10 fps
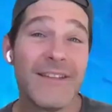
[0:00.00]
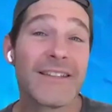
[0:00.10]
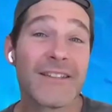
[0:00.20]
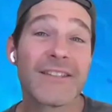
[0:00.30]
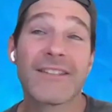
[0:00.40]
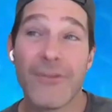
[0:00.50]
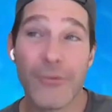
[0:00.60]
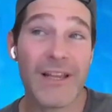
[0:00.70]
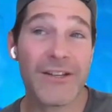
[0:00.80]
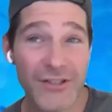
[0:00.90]
Needless to say,
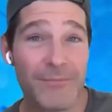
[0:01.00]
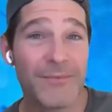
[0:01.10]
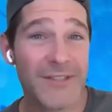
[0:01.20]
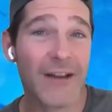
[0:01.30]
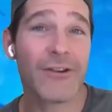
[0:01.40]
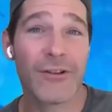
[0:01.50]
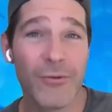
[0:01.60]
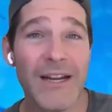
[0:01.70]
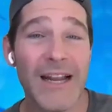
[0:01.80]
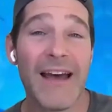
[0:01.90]
the relationship Tucker
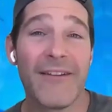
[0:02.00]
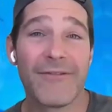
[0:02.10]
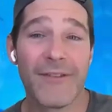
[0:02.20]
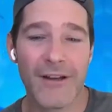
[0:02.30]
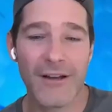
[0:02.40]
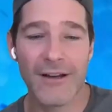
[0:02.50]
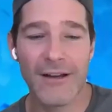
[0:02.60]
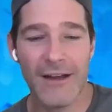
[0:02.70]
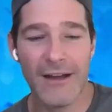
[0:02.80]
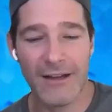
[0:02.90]
and Quinn have
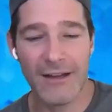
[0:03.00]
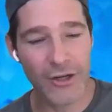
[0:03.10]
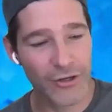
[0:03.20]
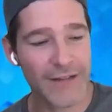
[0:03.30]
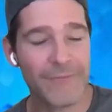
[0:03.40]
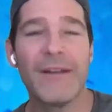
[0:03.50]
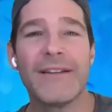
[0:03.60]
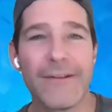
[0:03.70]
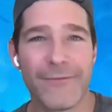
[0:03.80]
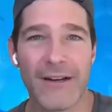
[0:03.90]
could have
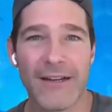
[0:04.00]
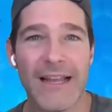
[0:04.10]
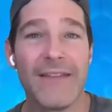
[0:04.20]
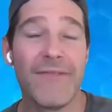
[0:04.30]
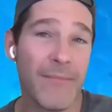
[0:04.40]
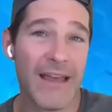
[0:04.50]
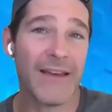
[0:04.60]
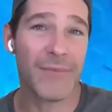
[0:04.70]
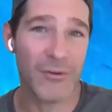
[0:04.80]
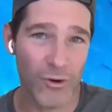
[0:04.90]
been different, and they
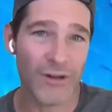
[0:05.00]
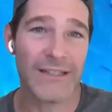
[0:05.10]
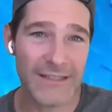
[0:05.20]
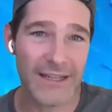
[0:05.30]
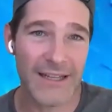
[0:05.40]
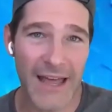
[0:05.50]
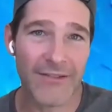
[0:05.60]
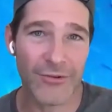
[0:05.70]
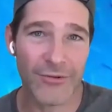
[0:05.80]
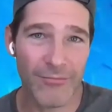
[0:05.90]
may have been working
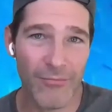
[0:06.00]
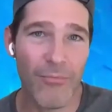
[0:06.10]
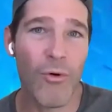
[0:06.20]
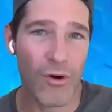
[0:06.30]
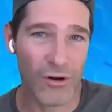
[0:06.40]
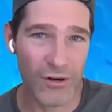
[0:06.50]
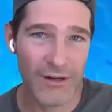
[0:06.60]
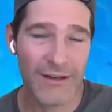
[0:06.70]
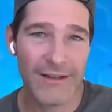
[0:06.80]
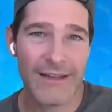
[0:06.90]
together
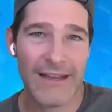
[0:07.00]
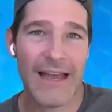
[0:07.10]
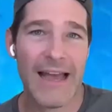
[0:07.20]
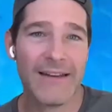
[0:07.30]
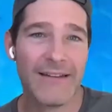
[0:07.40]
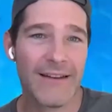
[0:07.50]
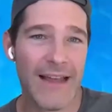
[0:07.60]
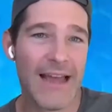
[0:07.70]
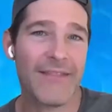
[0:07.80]
more had